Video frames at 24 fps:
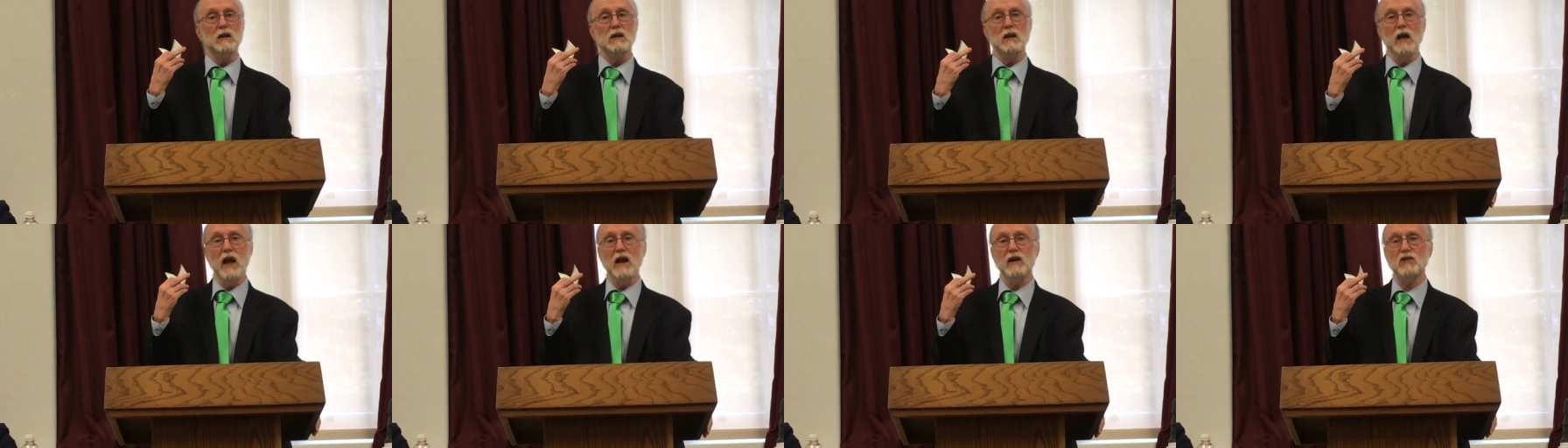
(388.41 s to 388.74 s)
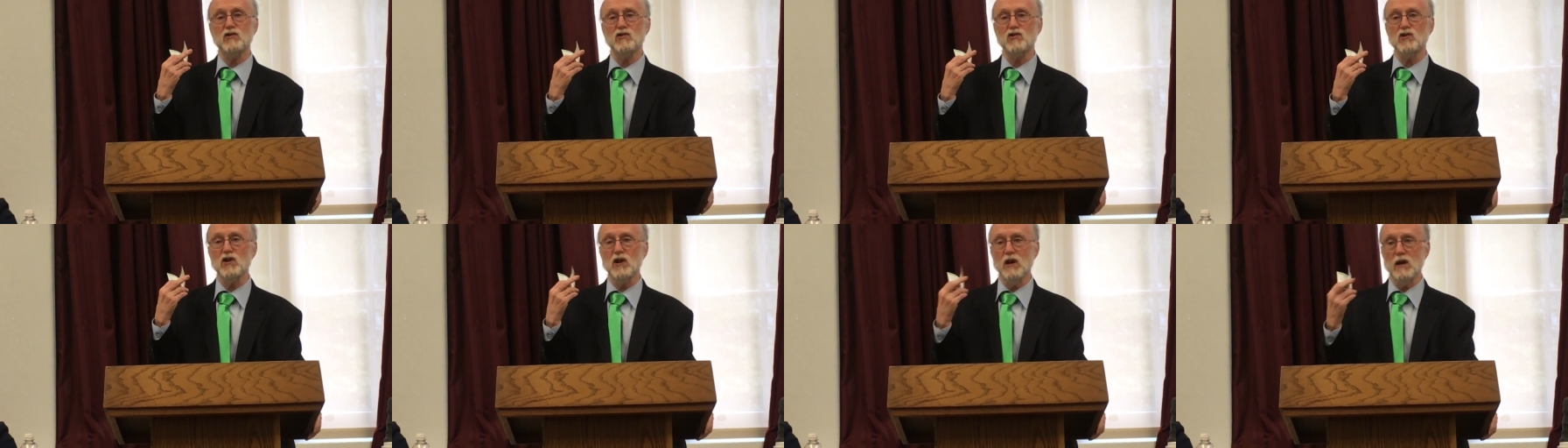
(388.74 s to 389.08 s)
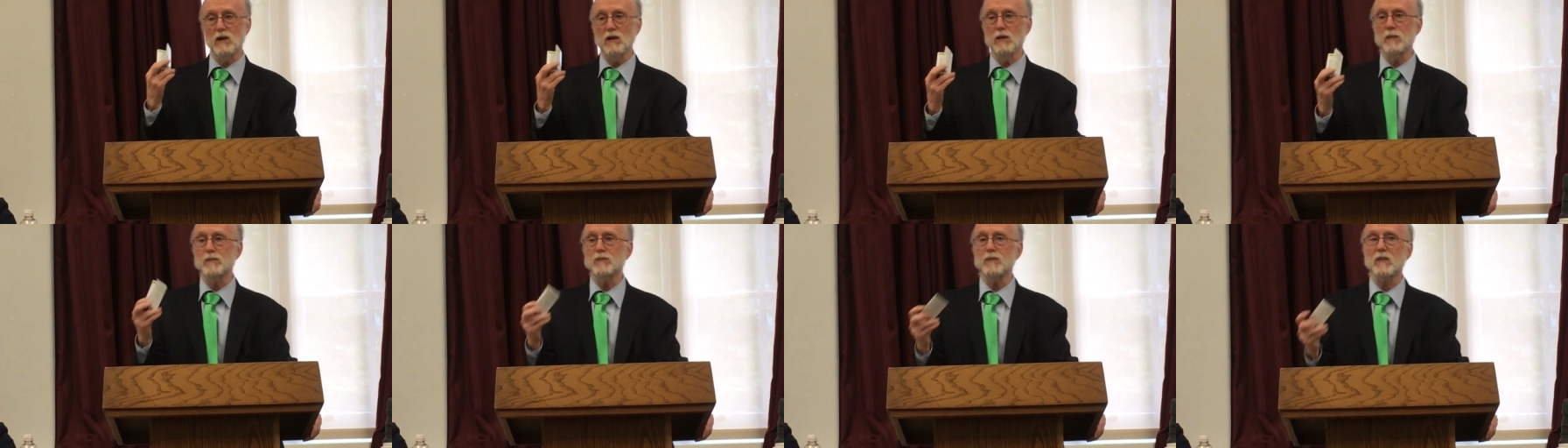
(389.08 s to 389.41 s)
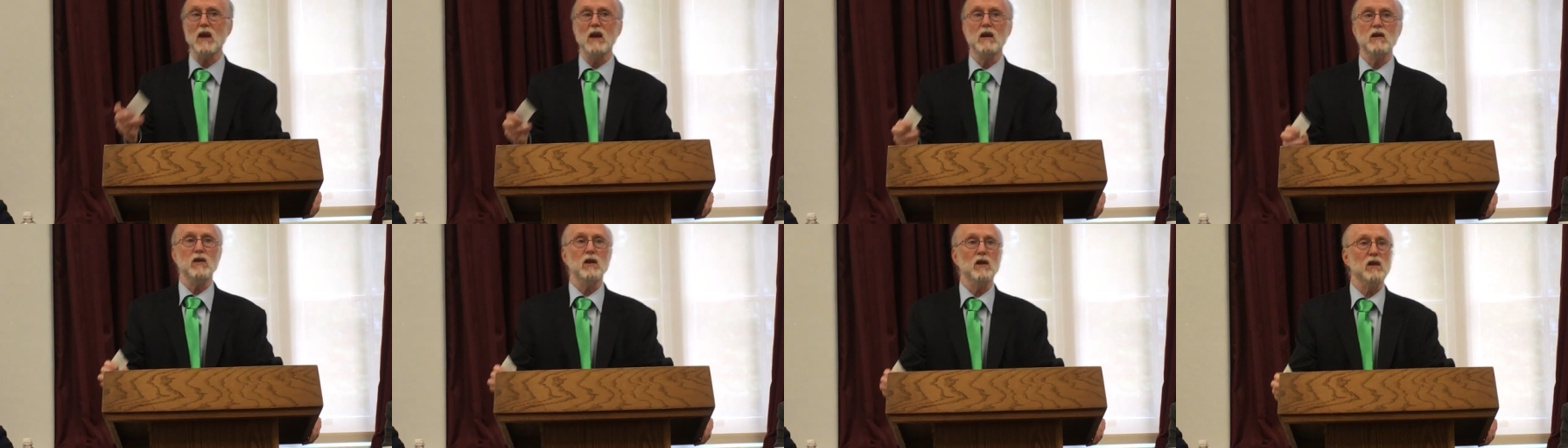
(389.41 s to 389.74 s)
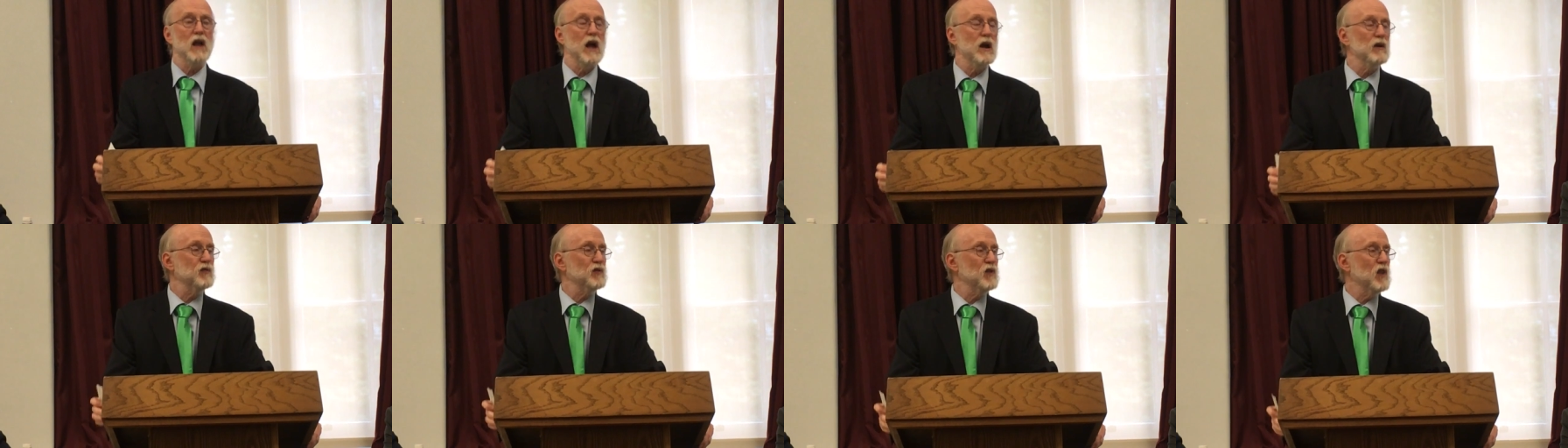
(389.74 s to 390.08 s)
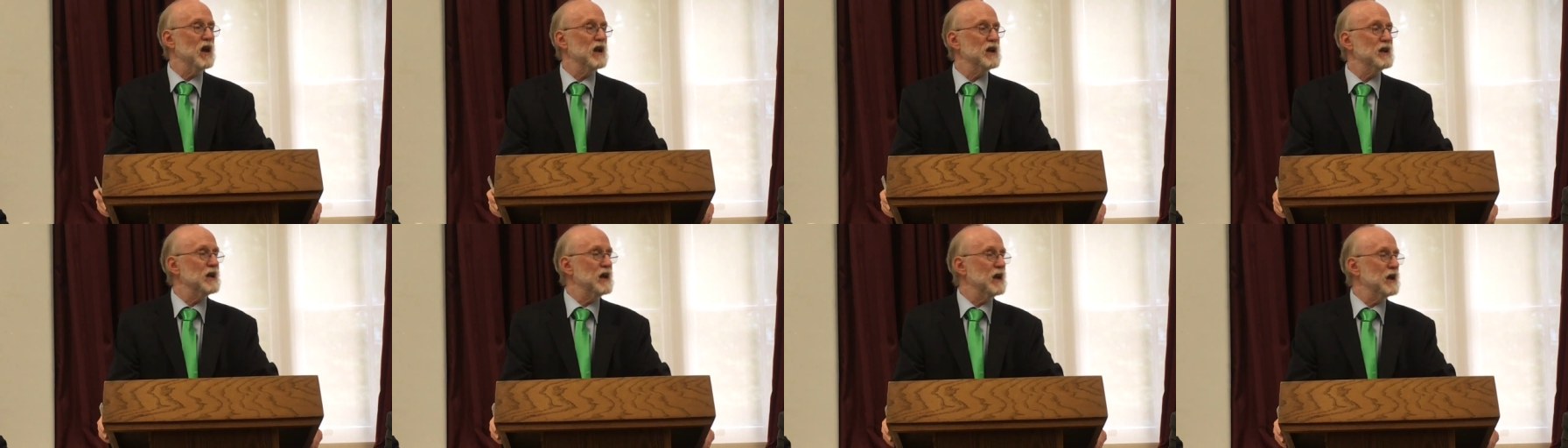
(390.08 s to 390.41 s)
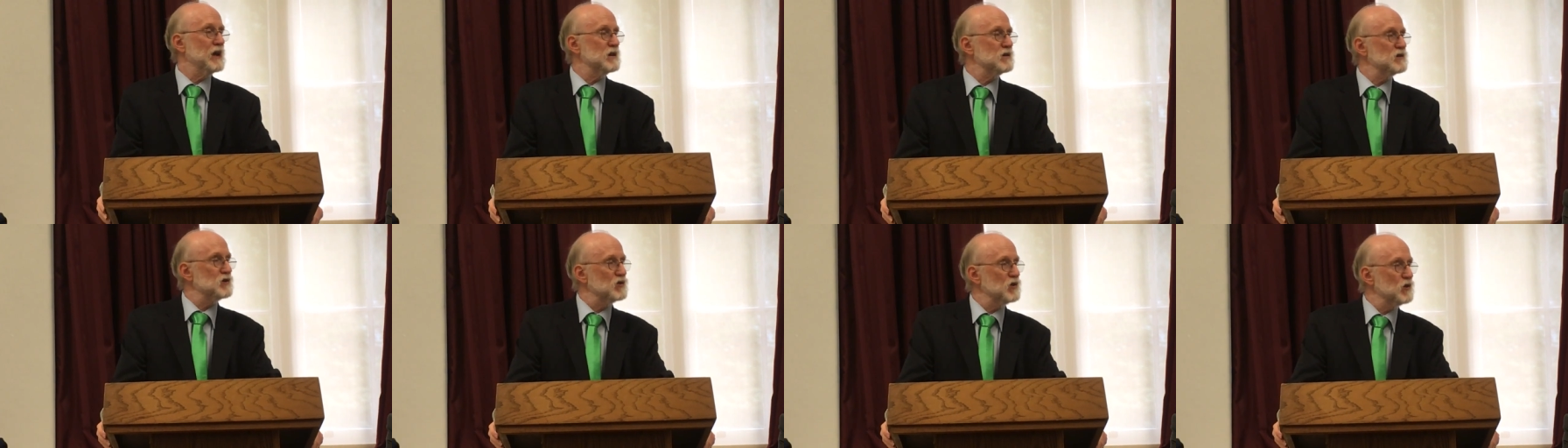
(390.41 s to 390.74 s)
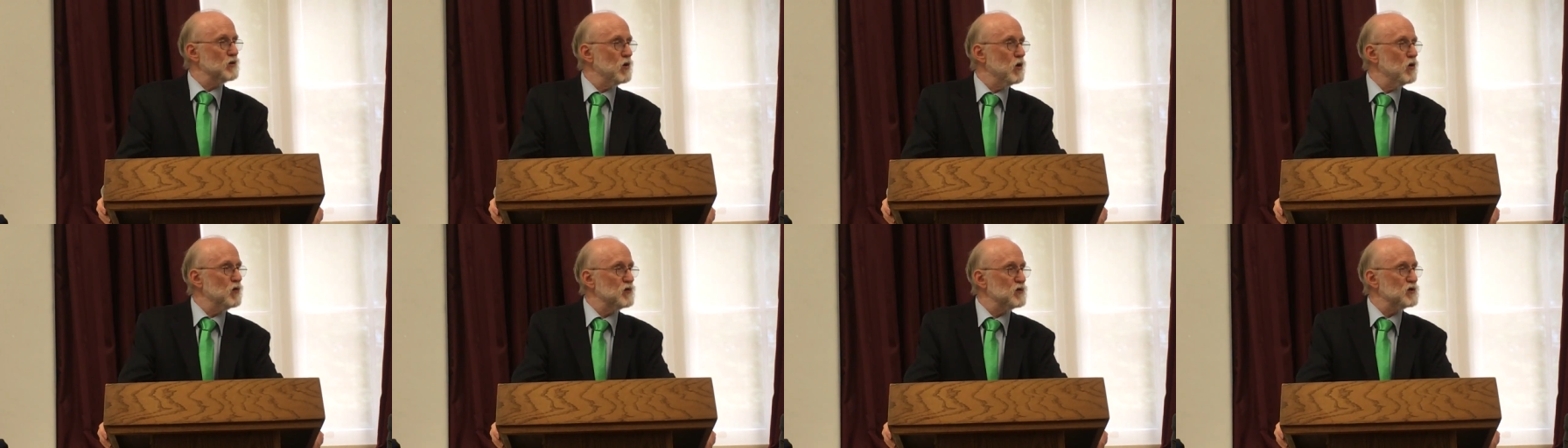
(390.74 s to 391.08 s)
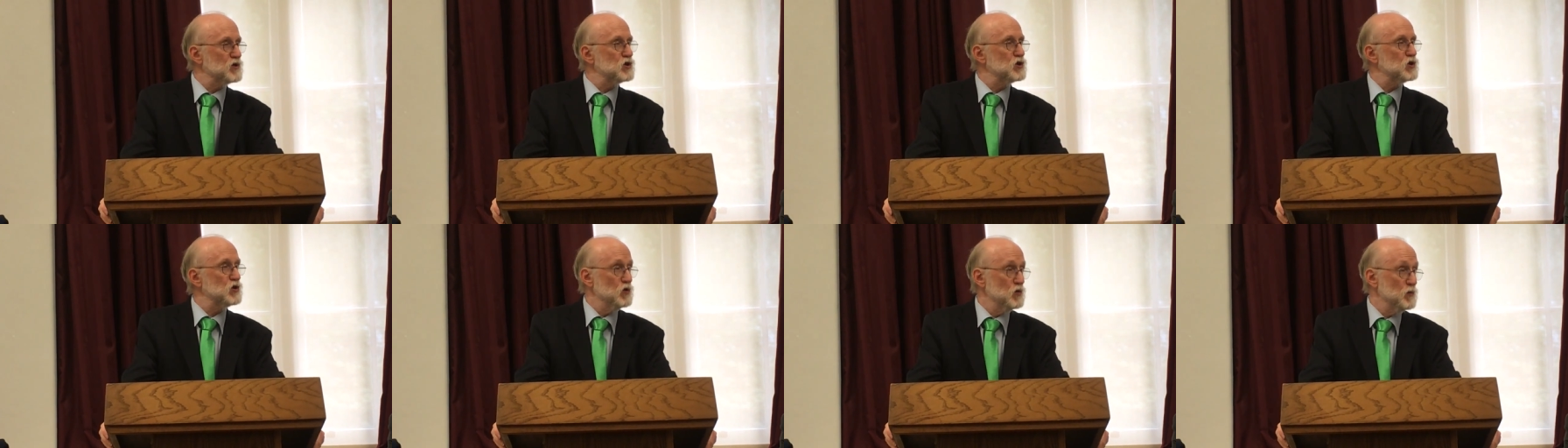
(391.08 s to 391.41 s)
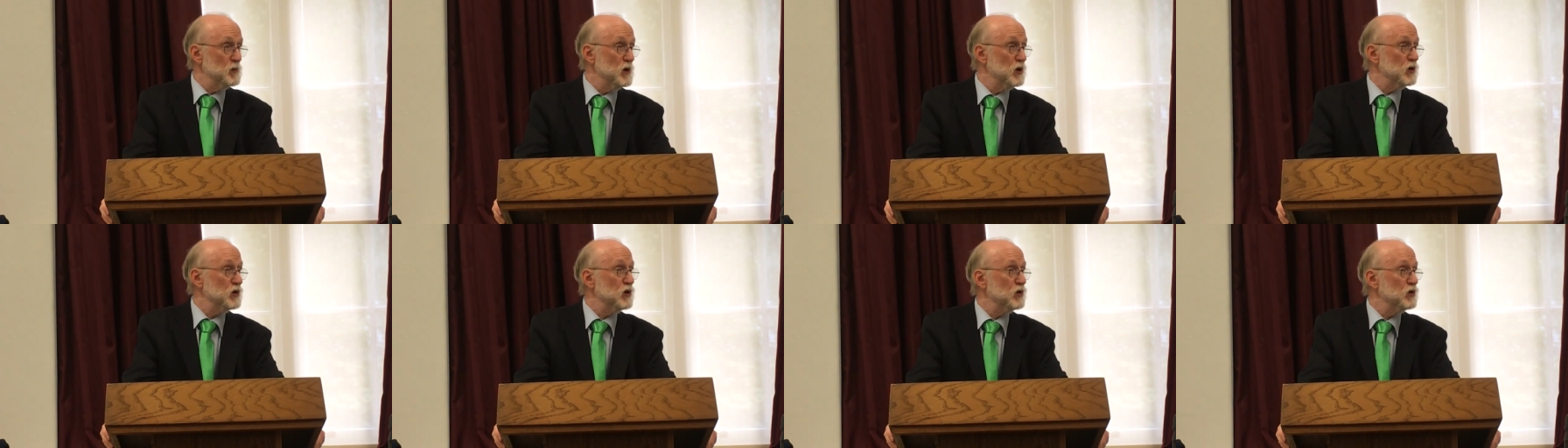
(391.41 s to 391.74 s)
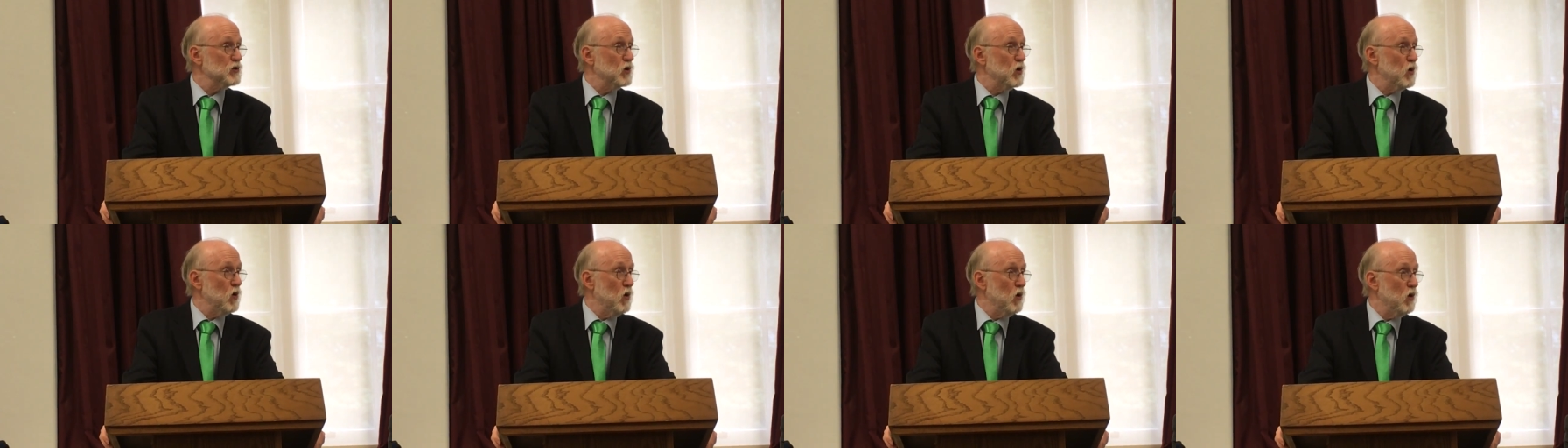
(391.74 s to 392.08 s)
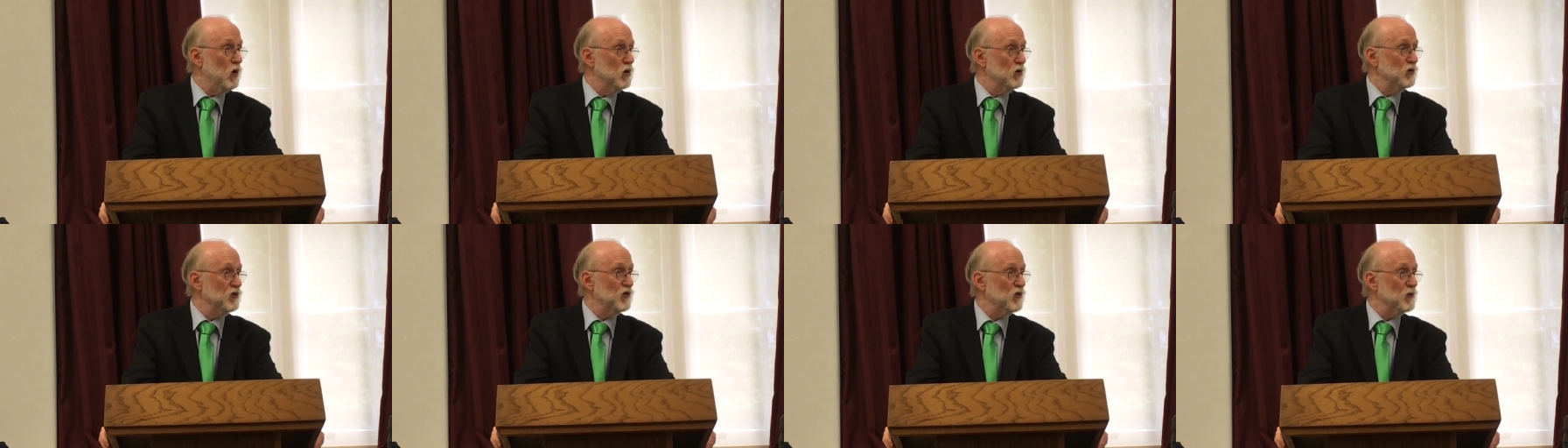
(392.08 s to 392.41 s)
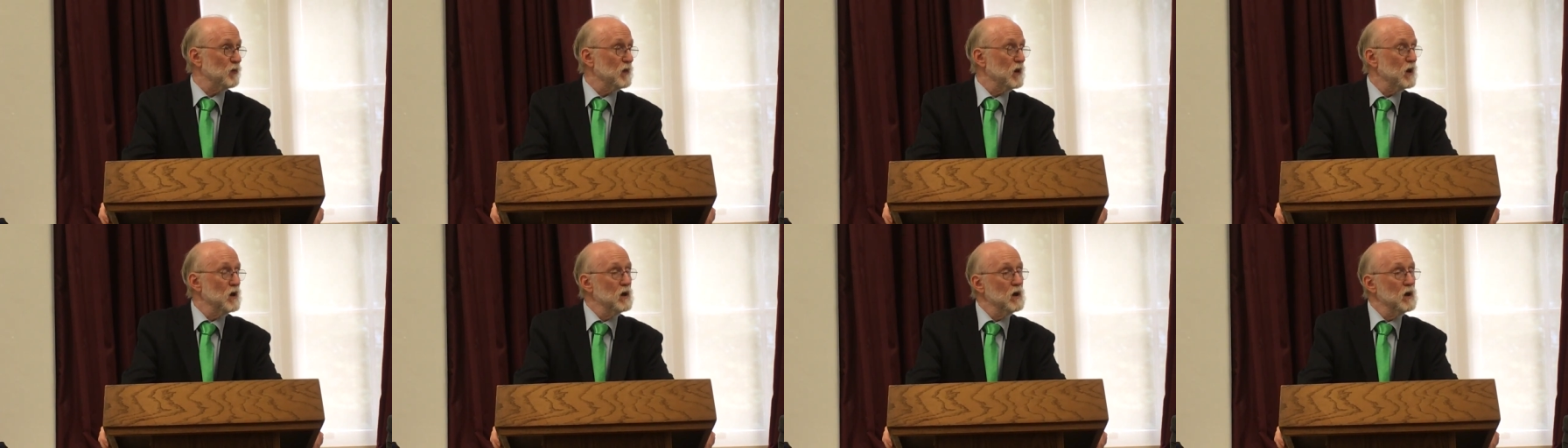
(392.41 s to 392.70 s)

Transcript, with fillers: Last year, the lifeline answered over 2 million calls.